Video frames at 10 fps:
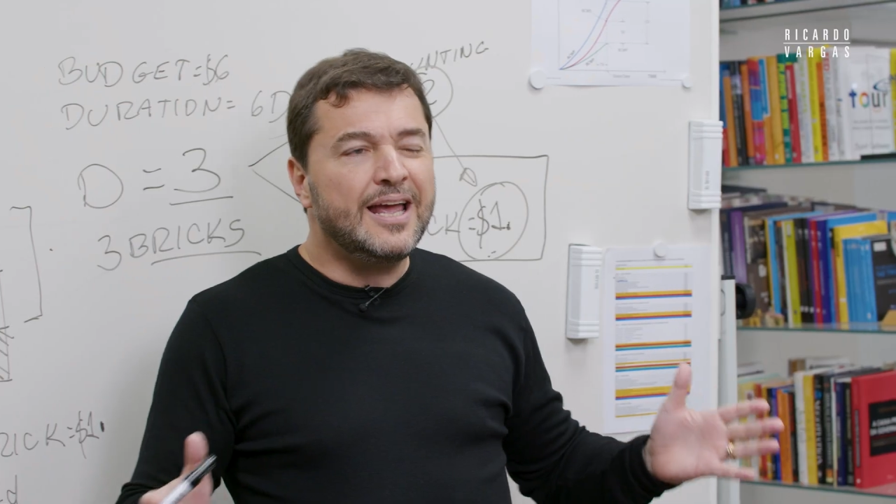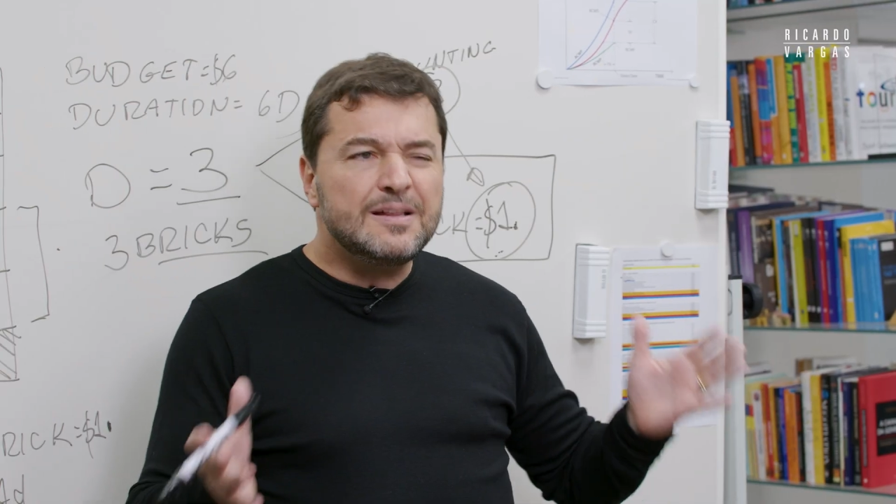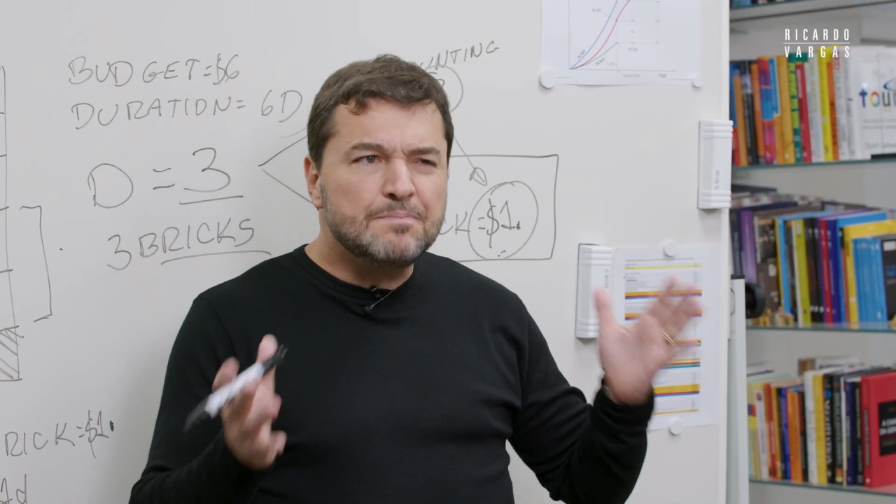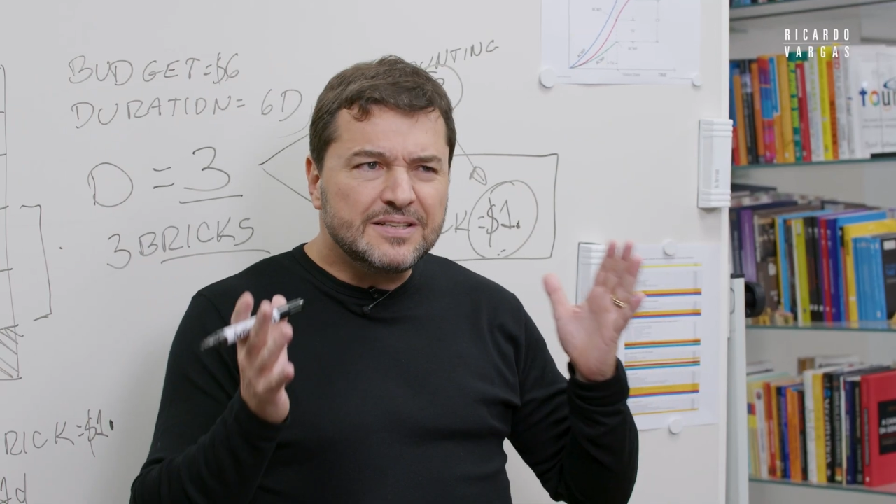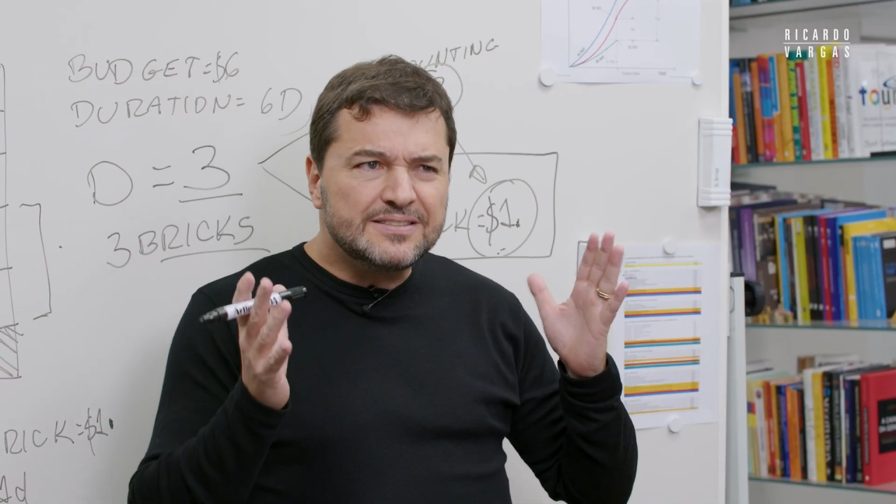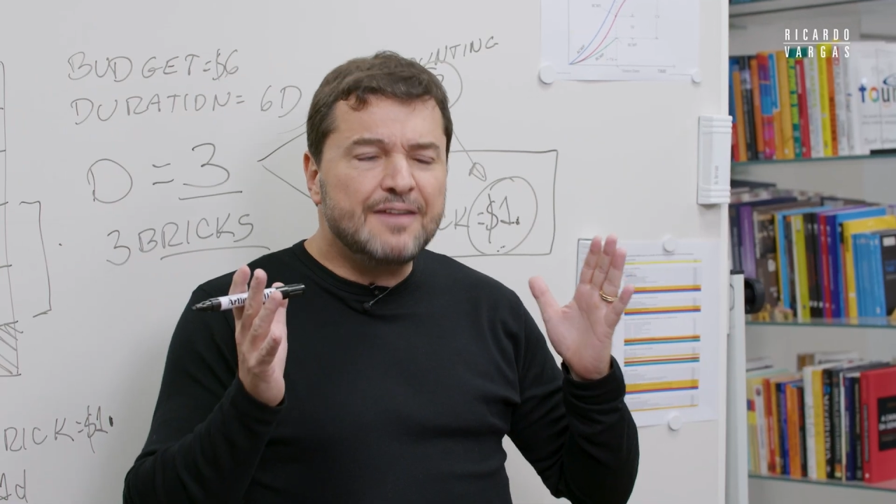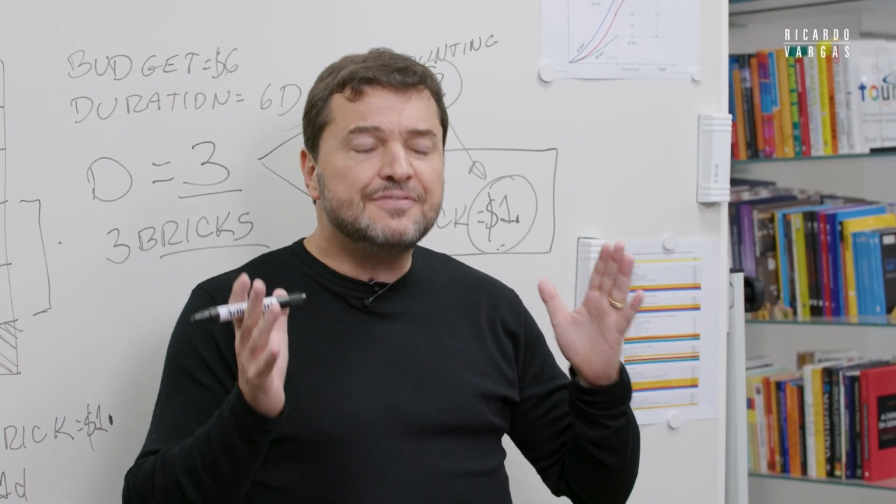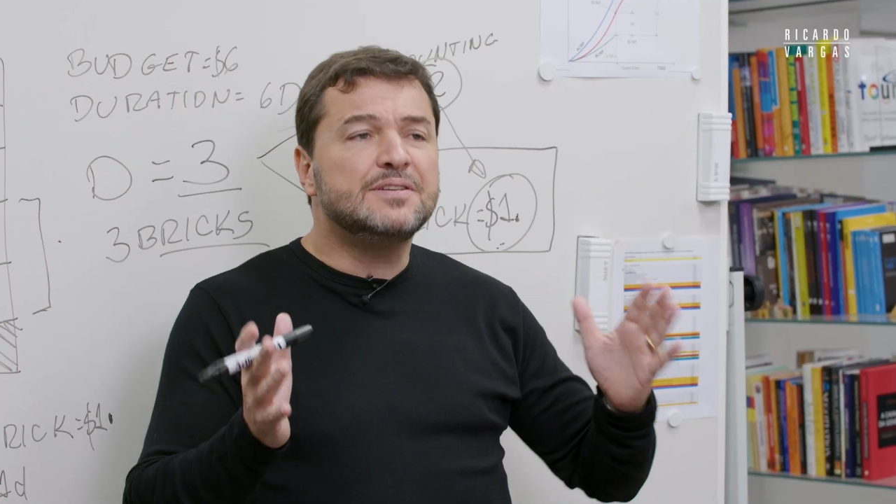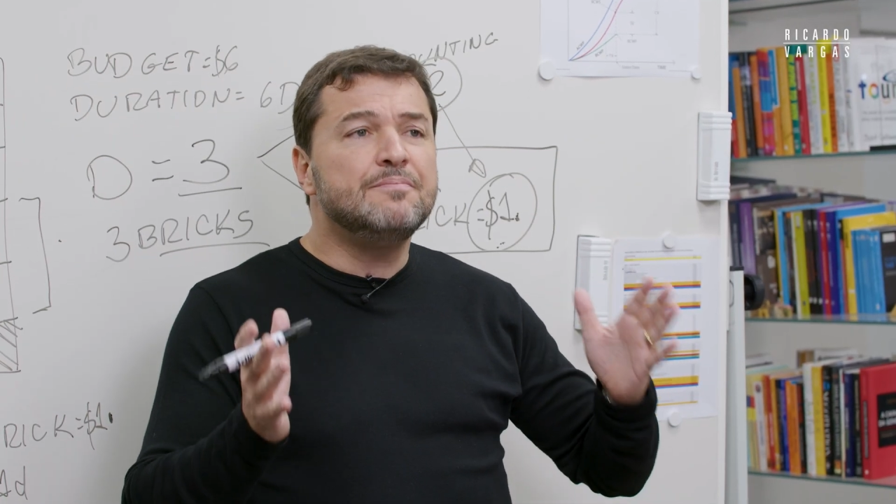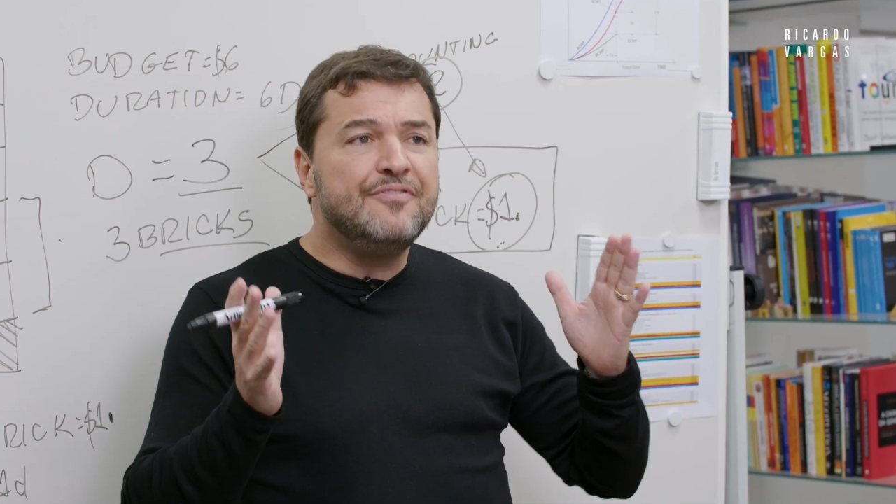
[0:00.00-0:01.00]
It must have
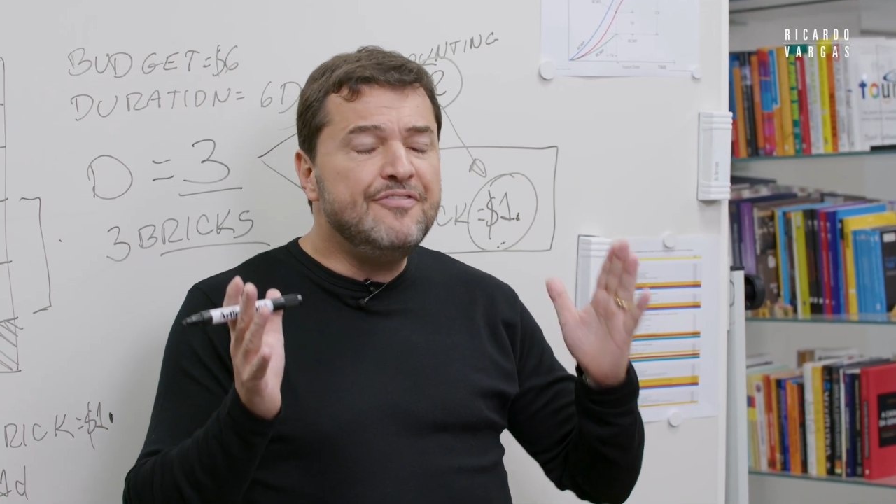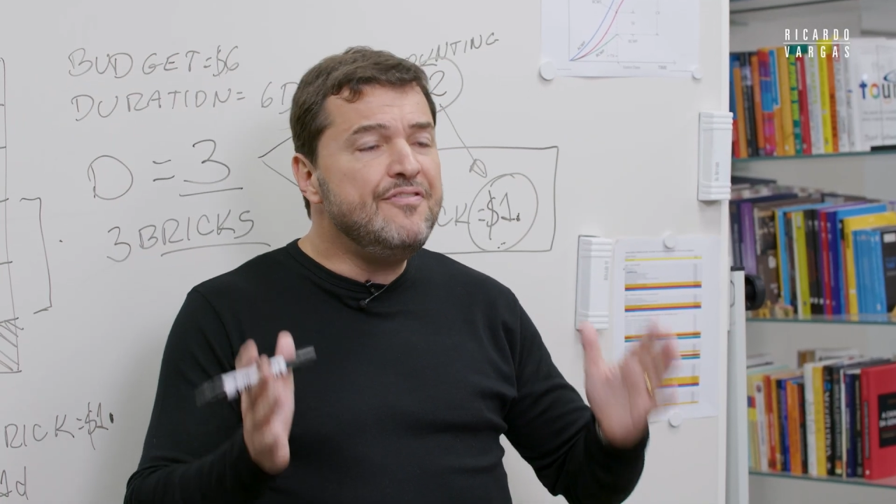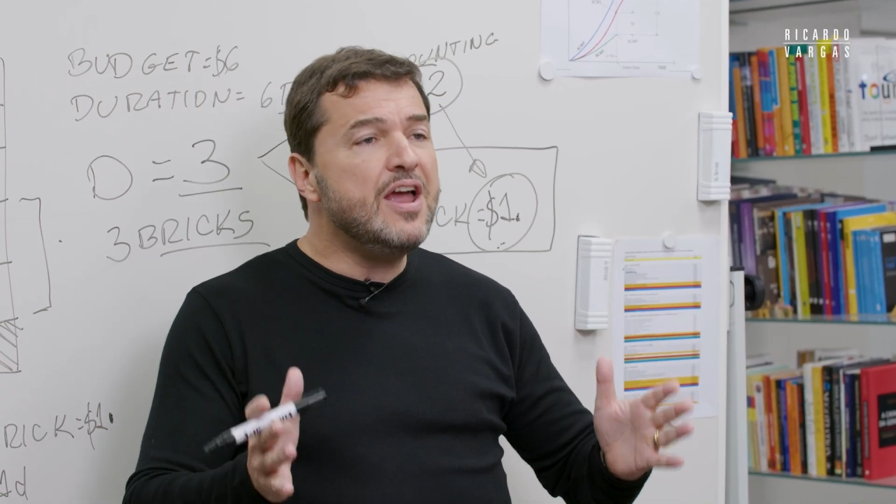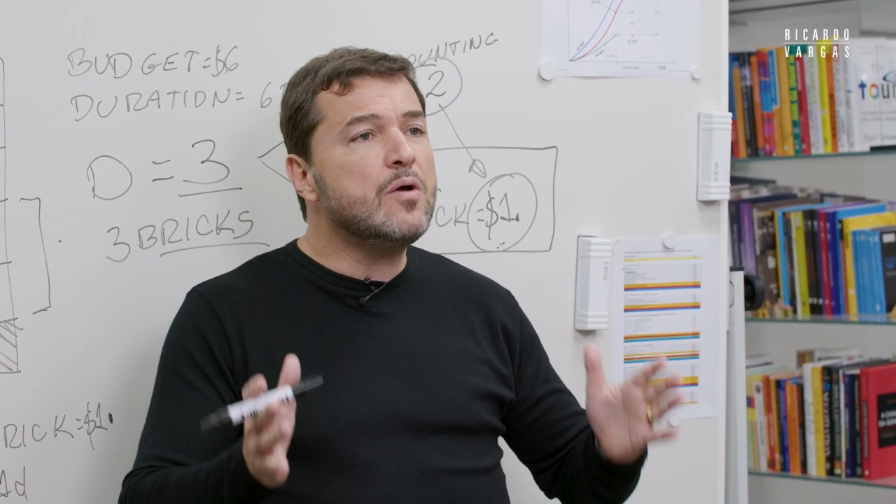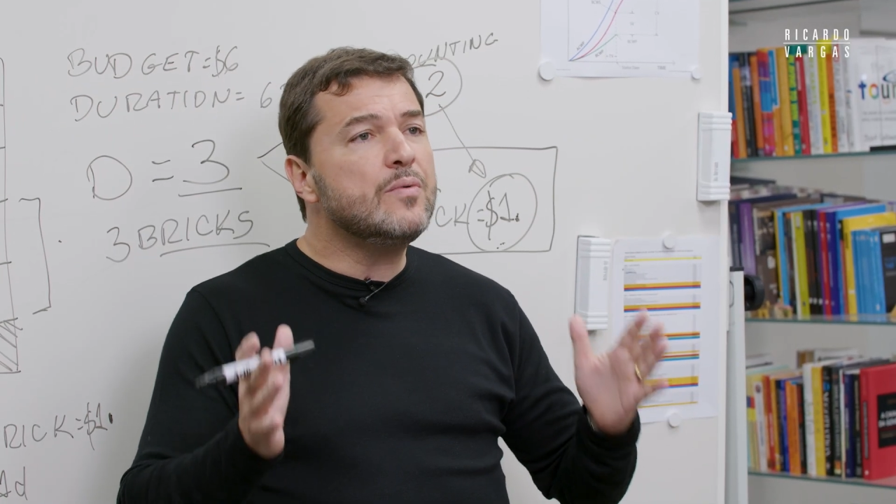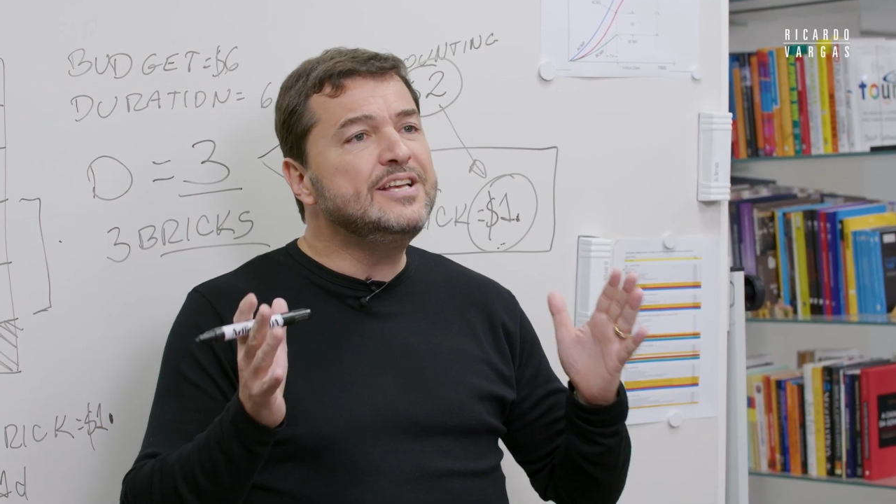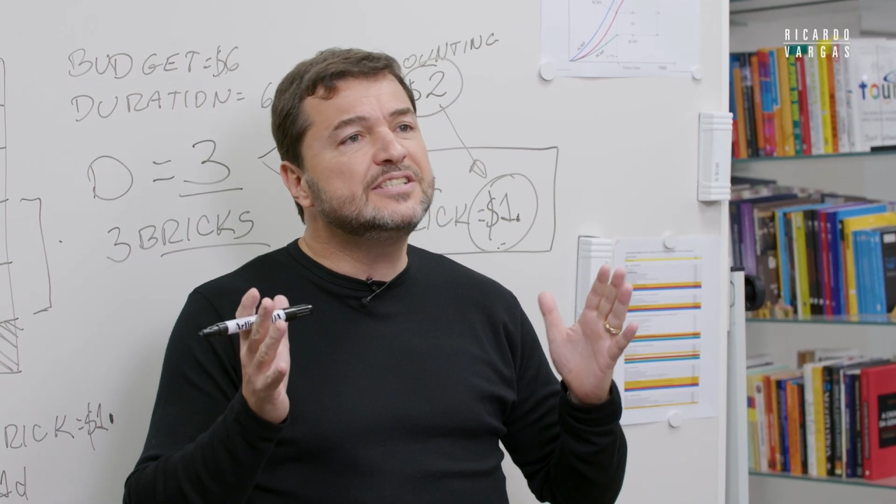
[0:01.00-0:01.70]
some very